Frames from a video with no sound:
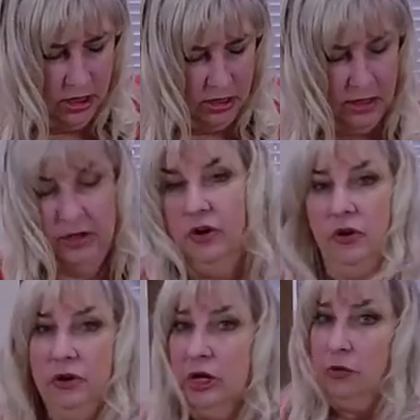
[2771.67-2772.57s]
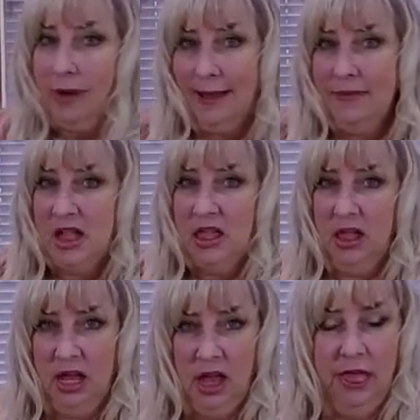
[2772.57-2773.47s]
Then you're going to grab it
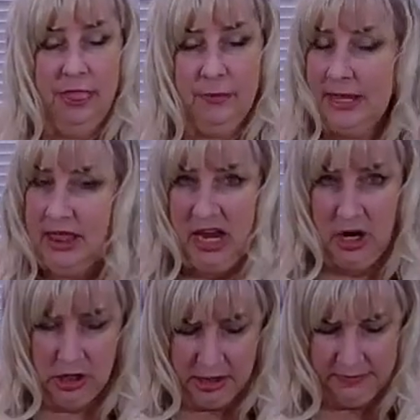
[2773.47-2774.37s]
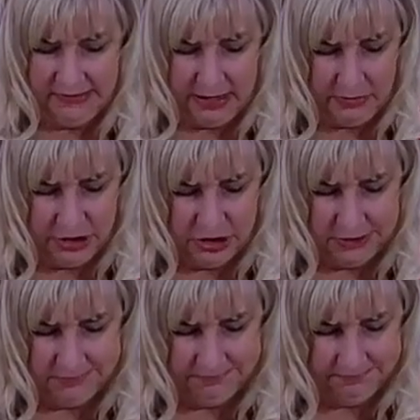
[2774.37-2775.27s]
like a 3-layer club sandwich.
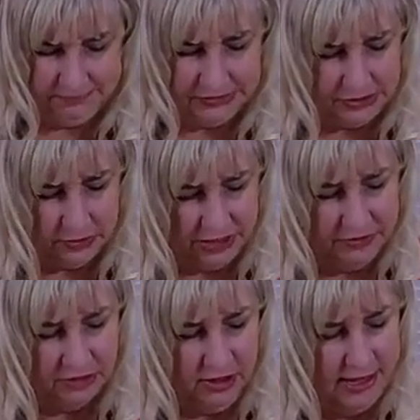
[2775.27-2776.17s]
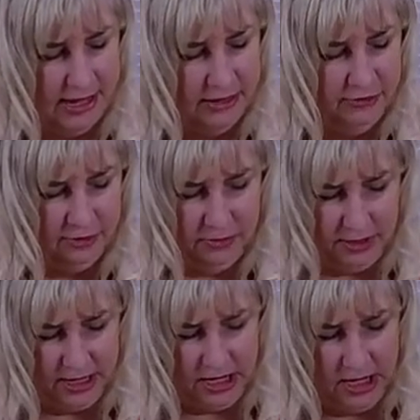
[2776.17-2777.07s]
So here's all that extra
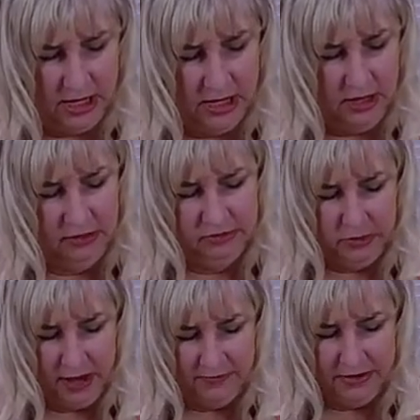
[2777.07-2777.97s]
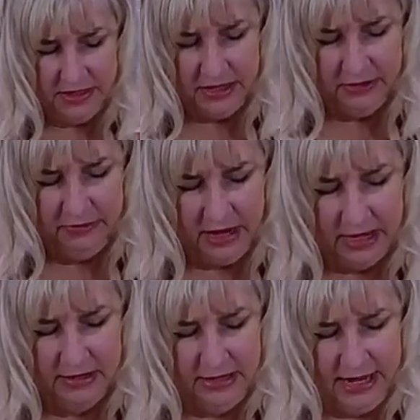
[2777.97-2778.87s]
bread. So everything is
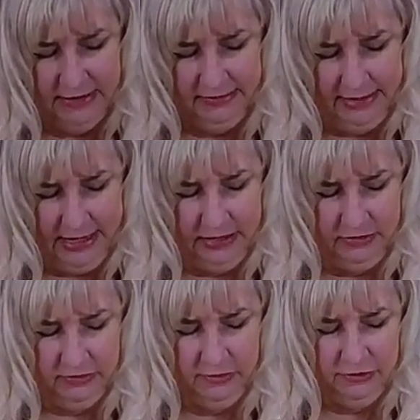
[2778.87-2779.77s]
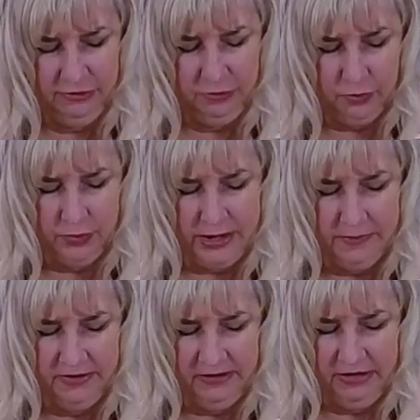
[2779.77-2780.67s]
stacked nicely. So just
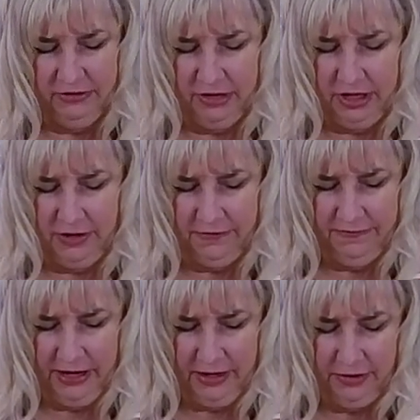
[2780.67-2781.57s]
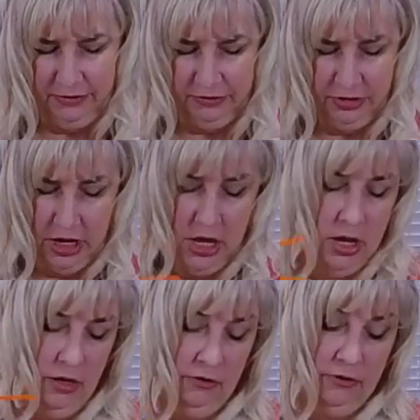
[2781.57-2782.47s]
reposition your fingers
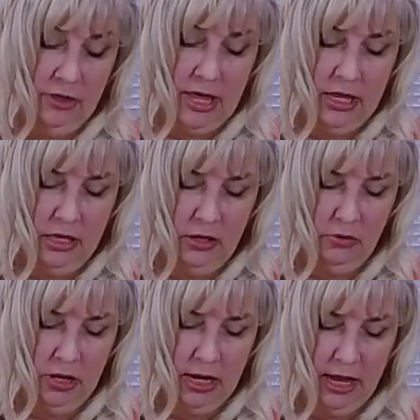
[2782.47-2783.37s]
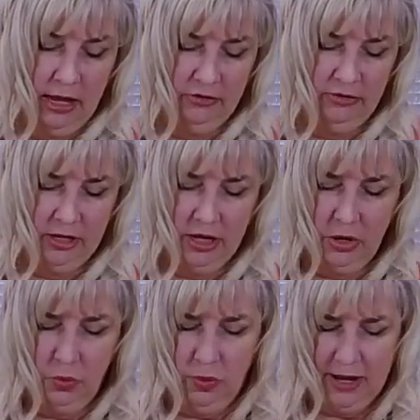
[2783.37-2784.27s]
so that you can actually go
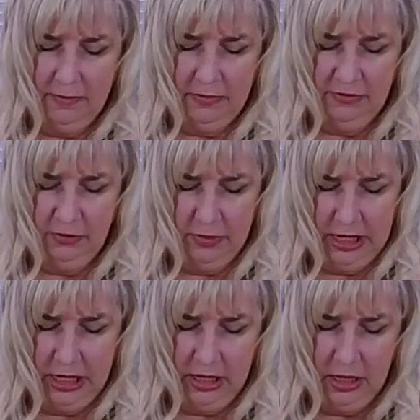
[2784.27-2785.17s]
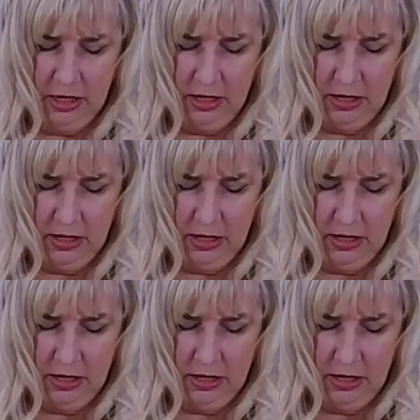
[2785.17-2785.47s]
right between